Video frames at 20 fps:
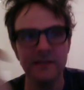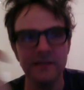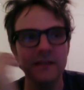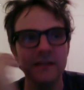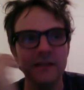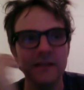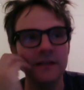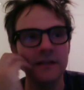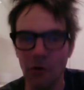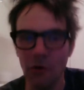
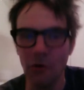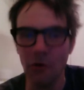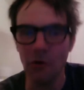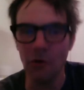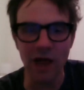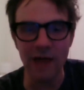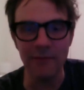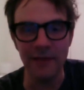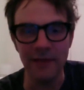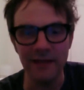Don't
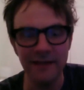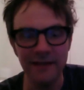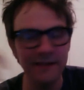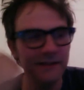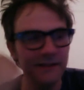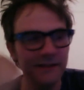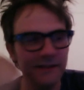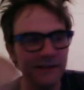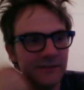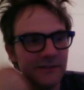rhyme it.
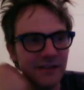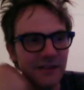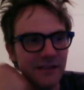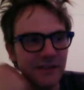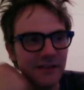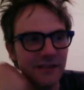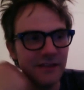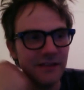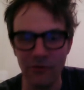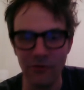Just say furry
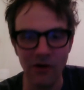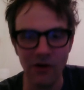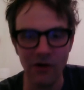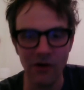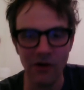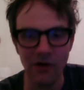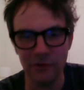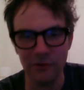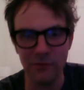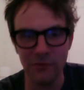walls,
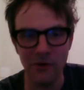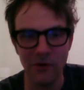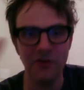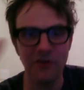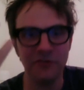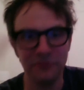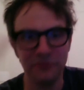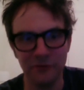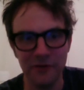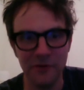furry walls,
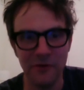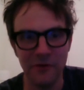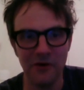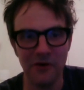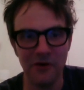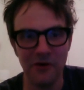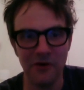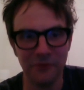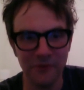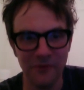furry walls,
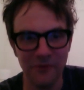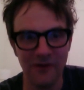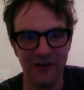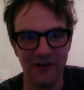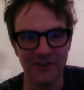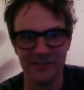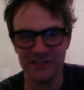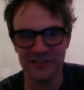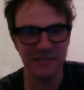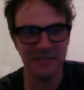furry walls.
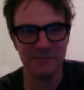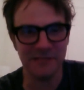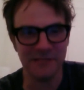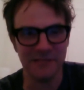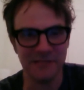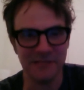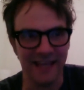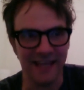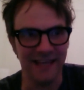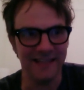Just keep saying
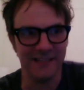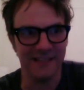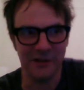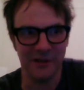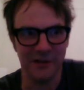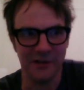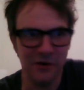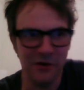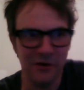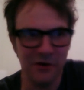it. It's a
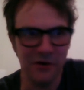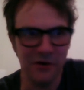hook.